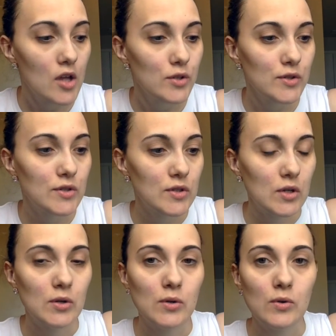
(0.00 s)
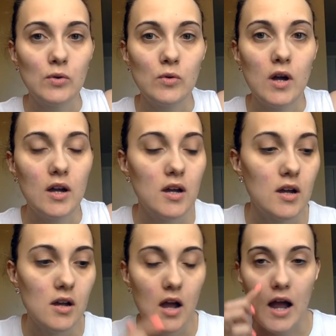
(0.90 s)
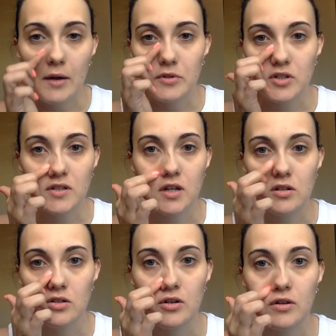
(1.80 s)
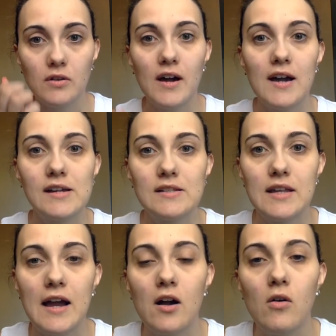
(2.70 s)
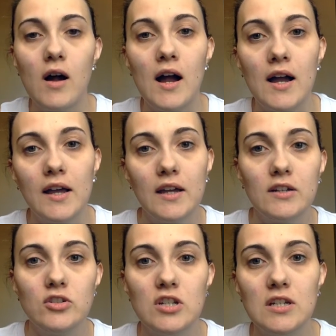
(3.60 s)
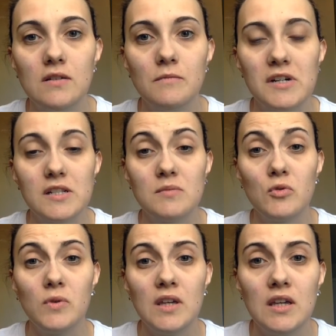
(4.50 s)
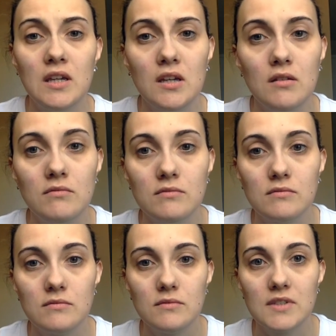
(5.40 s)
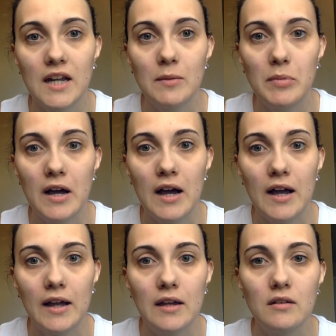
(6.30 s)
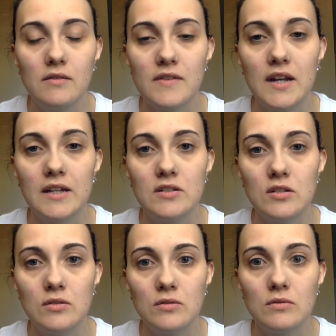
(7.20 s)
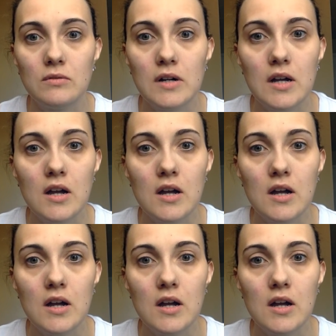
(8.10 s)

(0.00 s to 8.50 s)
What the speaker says: So I was just going to show you guys how I achieve my smoky type eye that I do.